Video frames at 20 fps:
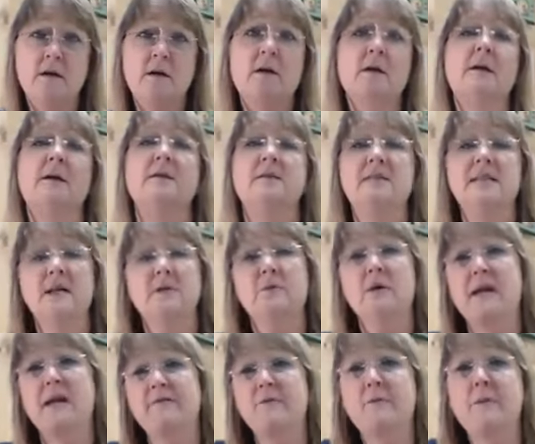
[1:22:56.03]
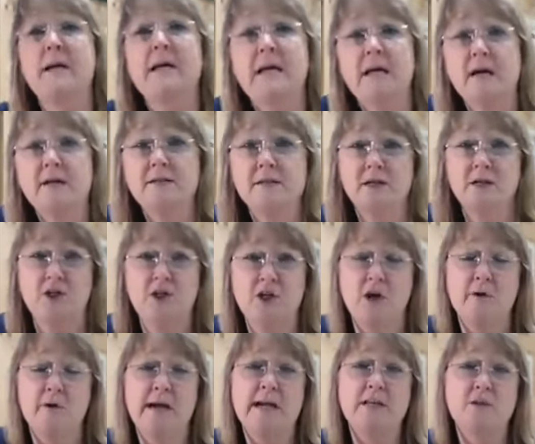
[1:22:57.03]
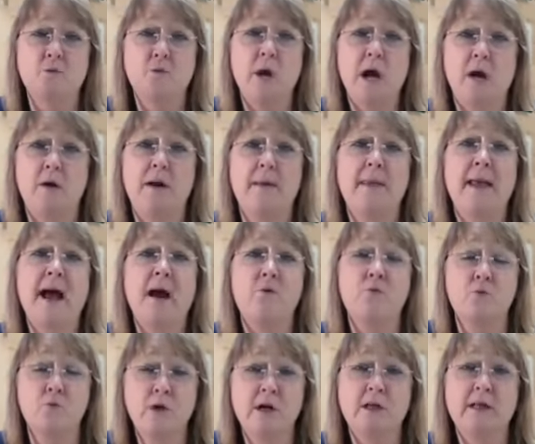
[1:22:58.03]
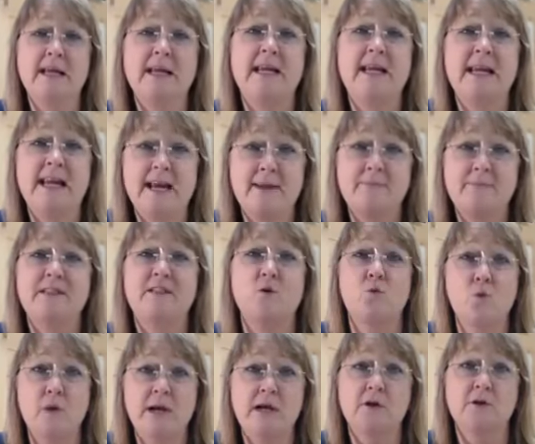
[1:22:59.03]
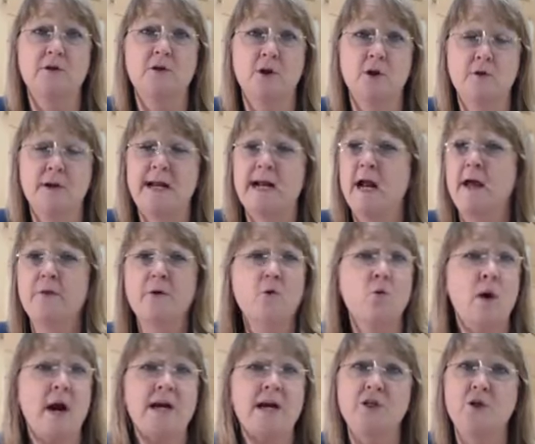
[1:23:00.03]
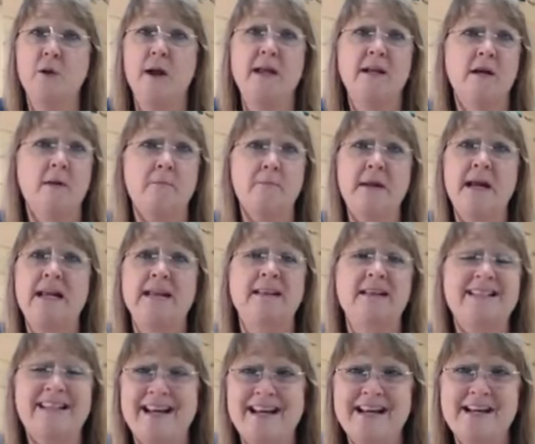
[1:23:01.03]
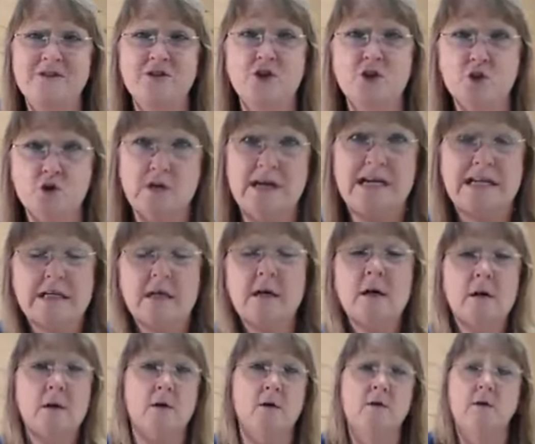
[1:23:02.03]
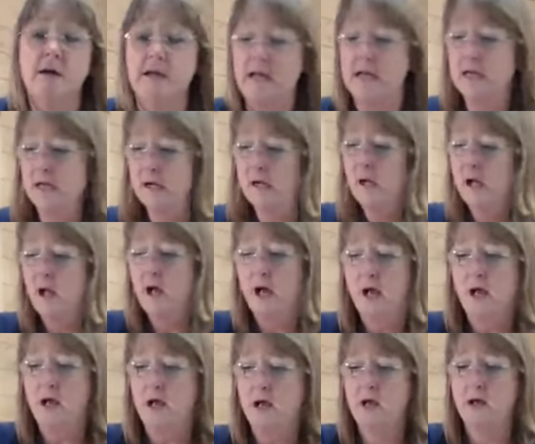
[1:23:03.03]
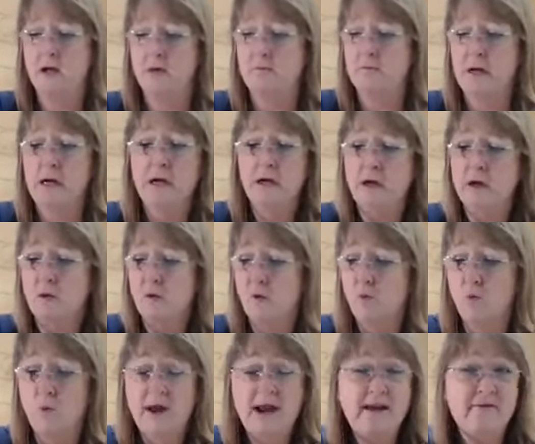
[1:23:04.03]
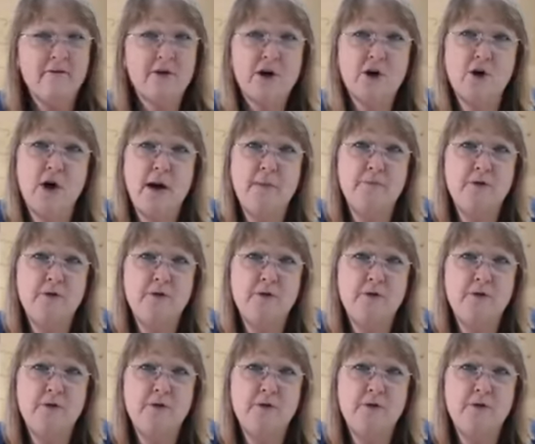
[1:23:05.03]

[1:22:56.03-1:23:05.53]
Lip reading: can see what everybody else is sharing as well. And that really keeps the wheel turning. Otherwise, you end up being the dead end street. Okay. Whatever you're up